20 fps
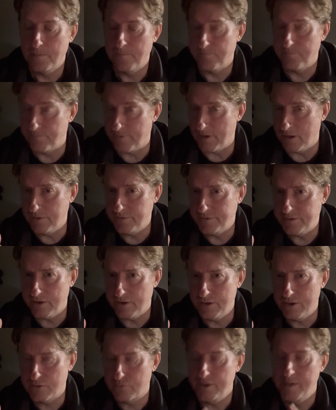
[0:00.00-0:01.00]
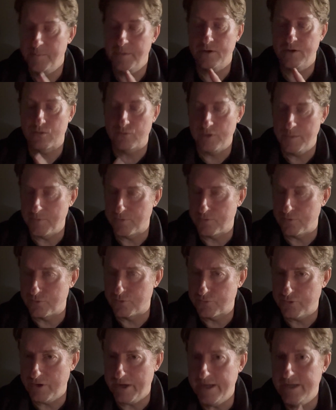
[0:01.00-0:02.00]
voluntary agreement, agreement through
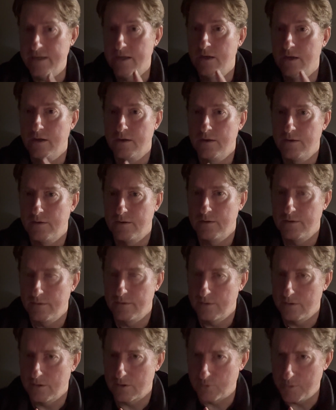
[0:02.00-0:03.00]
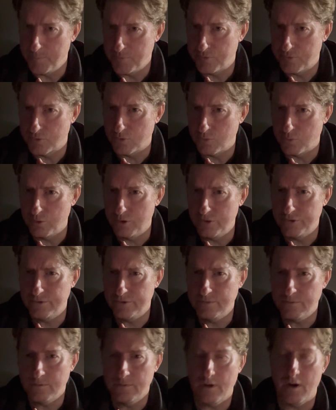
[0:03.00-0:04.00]
trade, agreement through
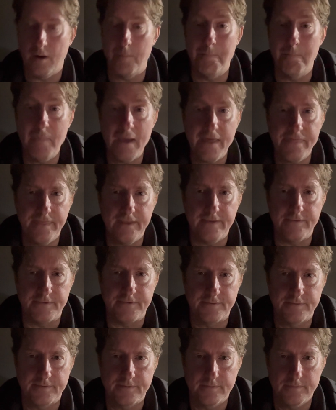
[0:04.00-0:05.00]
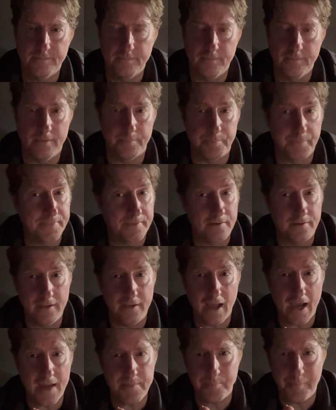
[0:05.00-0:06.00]
coercion are methods, but they're
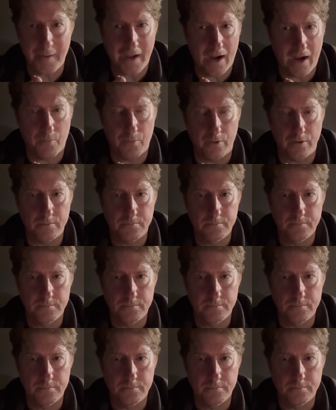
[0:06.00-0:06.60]
not power.